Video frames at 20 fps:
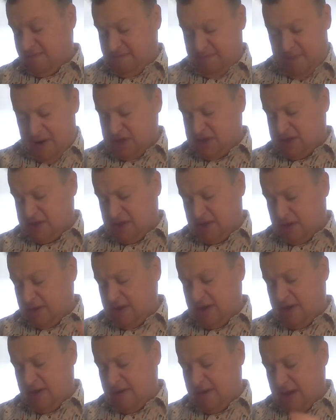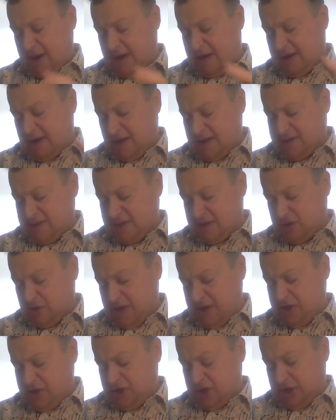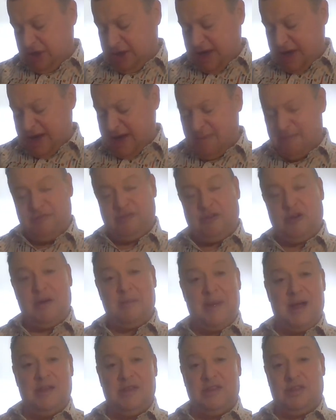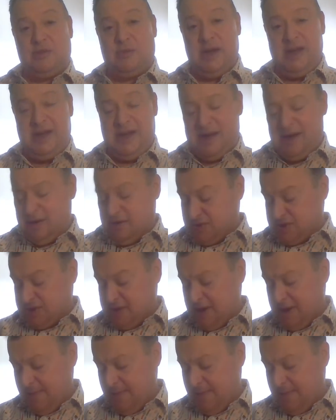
basically a concentration camp for about three years.